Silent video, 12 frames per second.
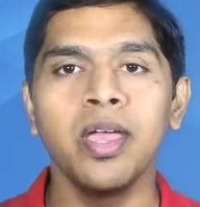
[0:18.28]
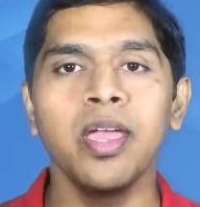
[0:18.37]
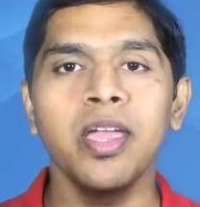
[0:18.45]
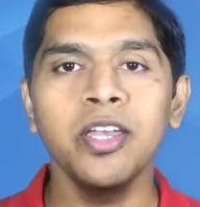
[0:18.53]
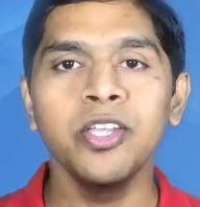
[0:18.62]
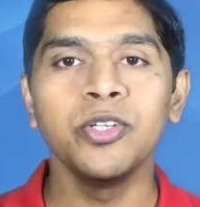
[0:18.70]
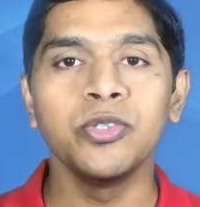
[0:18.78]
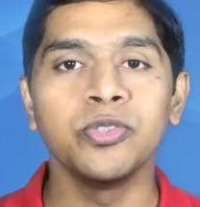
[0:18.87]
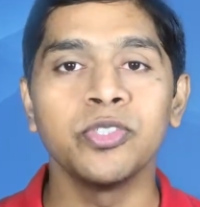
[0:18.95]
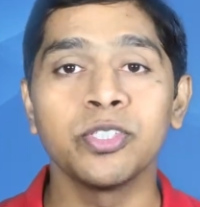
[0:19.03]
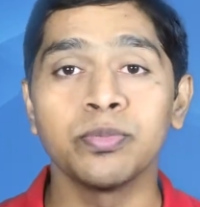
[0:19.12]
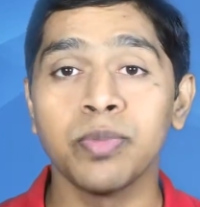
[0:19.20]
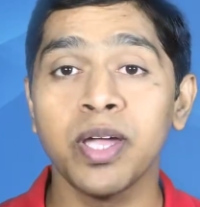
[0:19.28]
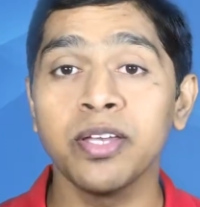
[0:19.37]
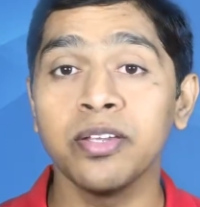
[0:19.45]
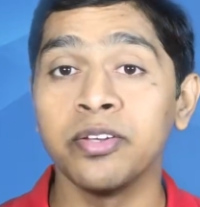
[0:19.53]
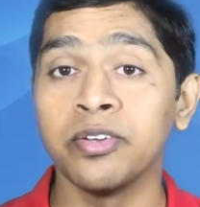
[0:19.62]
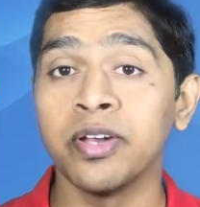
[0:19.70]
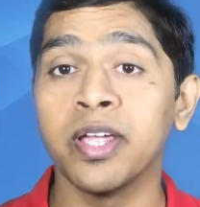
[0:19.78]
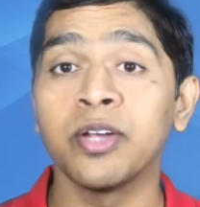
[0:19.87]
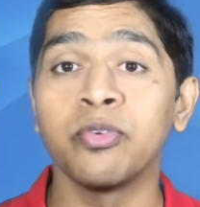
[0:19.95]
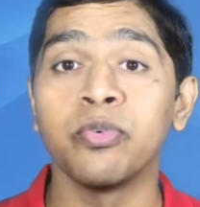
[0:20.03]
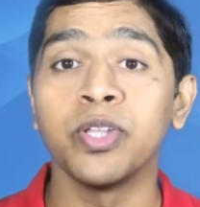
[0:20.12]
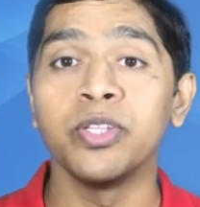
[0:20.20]
End users might
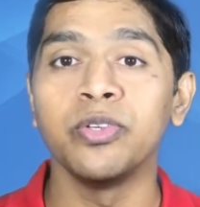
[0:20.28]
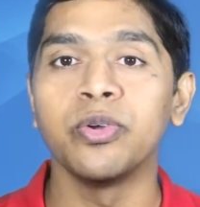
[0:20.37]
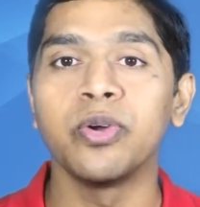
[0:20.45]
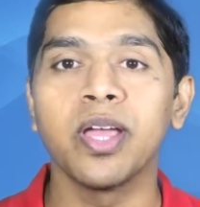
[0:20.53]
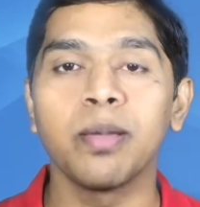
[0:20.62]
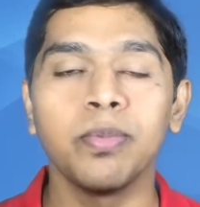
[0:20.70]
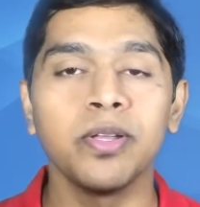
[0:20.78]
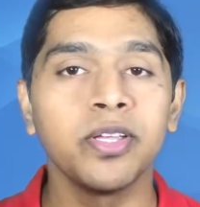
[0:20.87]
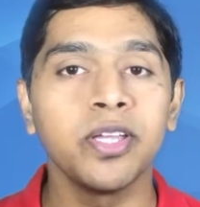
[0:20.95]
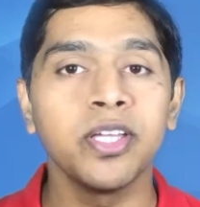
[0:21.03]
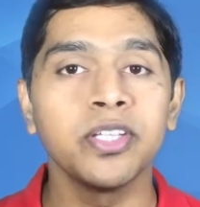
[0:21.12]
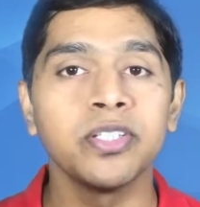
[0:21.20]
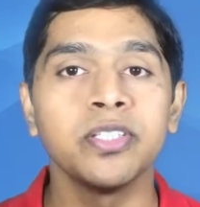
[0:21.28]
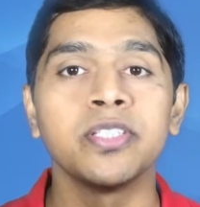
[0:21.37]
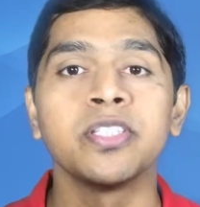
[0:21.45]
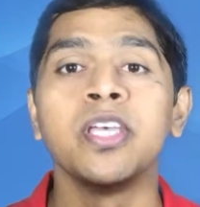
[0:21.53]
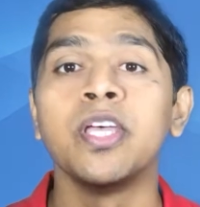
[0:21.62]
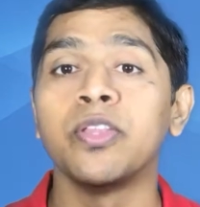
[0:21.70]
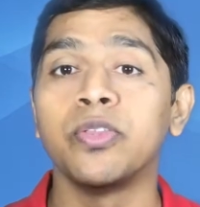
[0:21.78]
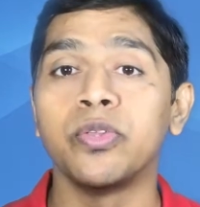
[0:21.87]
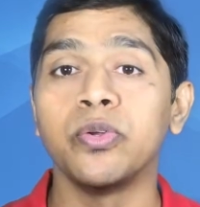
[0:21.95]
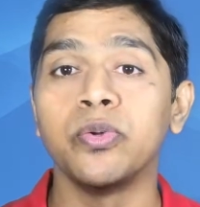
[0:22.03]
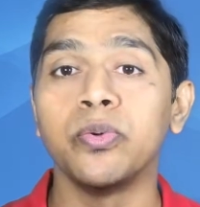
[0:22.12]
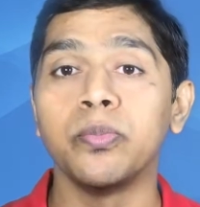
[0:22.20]
interact with your applications
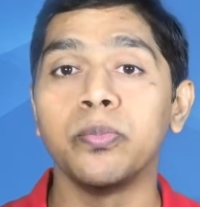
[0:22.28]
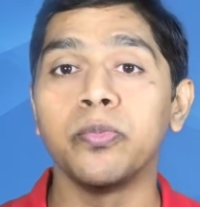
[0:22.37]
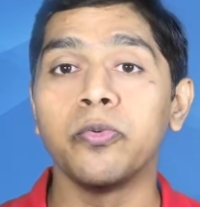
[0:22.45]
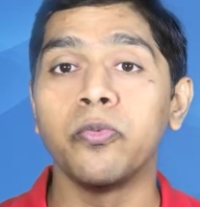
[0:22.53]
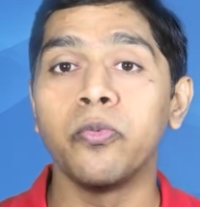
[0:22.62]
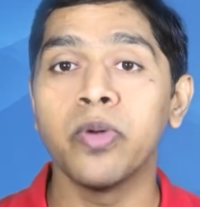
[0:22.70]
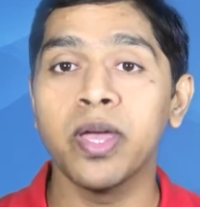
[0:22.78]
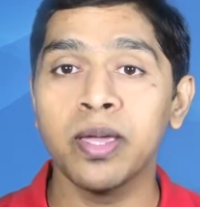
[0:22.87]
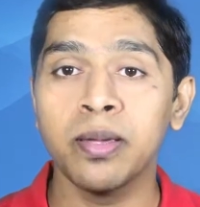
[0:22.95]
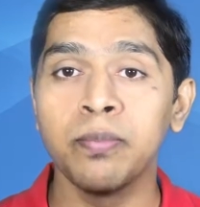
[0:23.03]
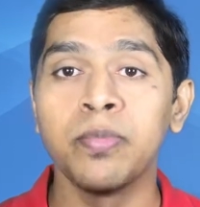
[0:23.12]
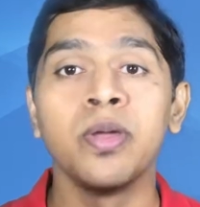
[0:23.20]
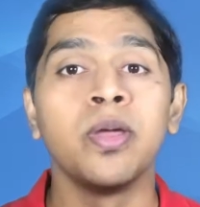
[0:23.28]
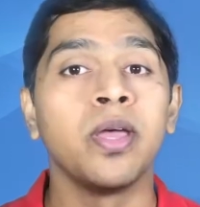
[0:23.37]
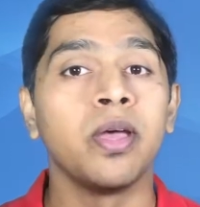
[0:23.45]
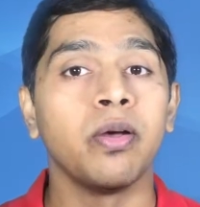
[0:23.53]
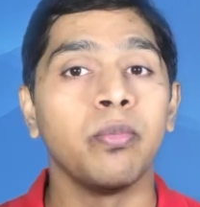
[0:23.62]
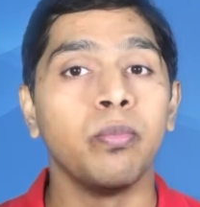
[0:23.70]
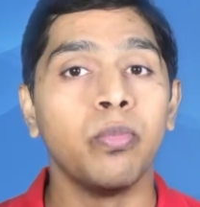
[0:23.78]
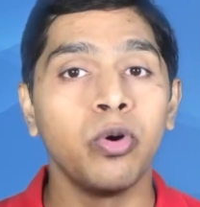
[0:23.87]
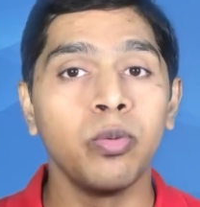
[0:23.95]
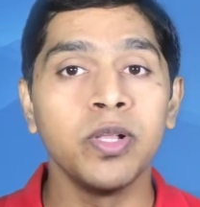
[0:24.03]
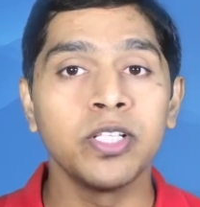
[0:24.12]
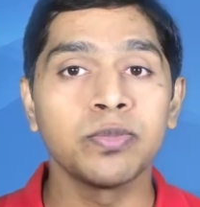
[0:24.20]
through web,
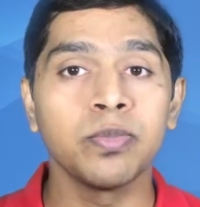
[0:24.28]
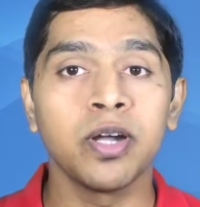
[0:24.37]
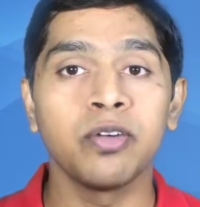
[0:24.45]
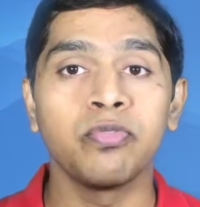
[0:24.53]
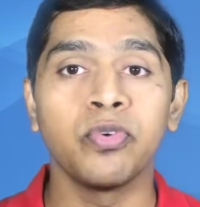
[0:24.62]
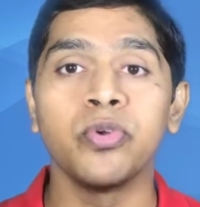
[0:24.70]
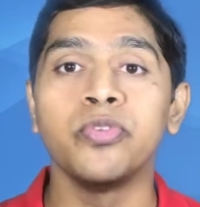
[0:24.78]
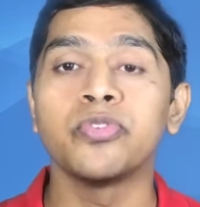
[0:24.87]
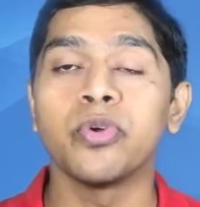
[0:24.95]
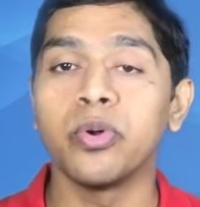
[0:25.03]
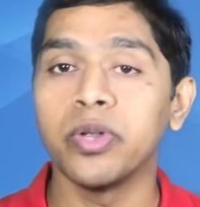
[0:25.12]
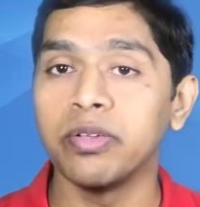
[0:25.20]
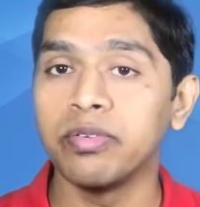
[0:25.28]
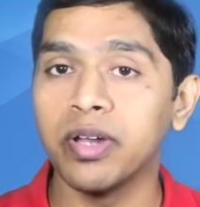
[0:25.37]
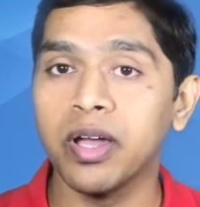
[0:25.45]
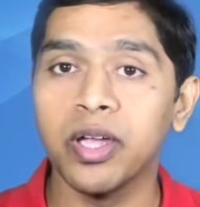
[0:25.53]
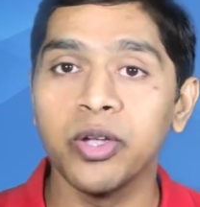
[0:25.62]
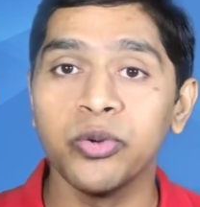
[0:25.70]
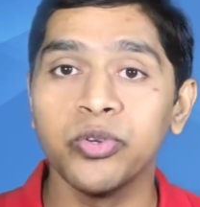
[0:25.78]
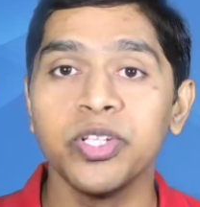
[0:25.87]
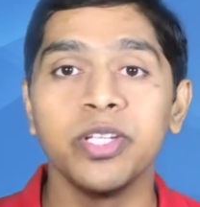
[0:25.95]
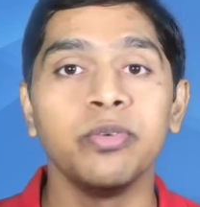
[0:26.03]
mobile smartphones, or even IoT